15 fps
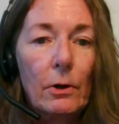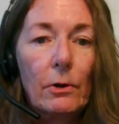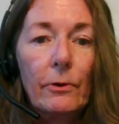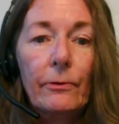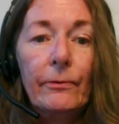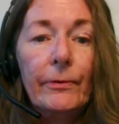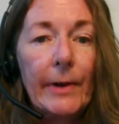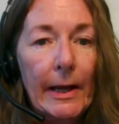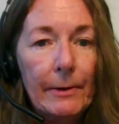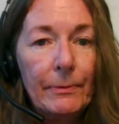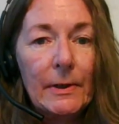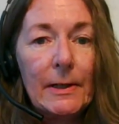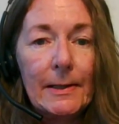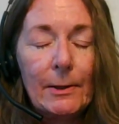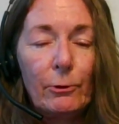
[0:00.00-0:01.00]
of
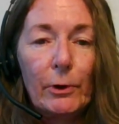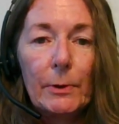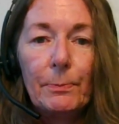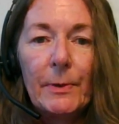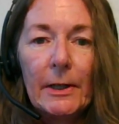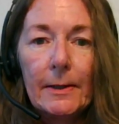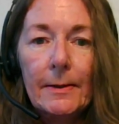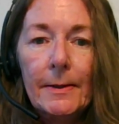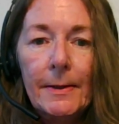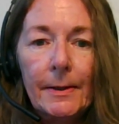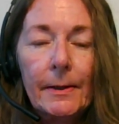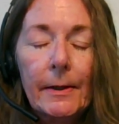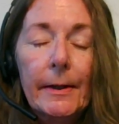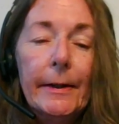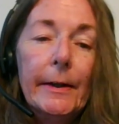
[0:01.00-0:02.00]
flavour descriptors.